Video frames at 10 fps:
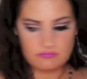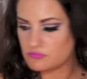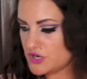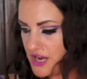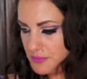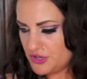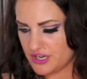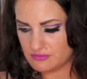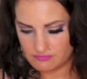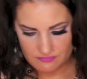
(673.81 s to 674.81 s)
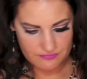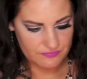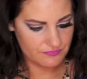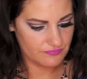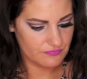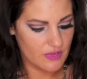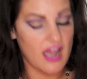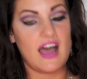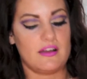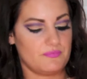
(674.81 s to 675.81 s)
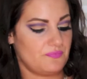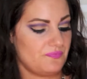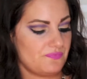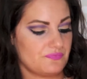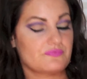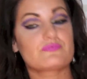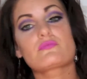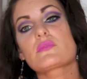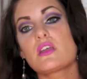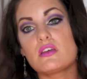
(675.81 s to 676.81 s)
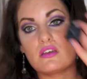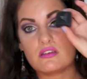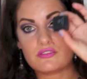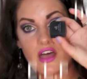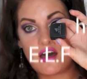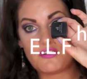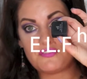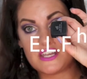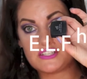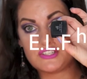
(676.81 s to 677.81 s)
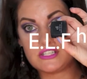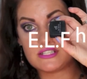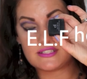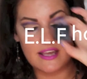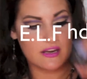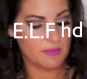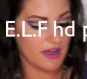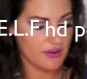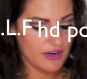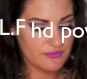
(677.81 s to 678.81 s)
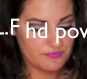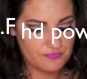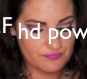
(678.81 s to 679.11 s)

Where did I put it? Aha! The e.l.f. HD setting powder.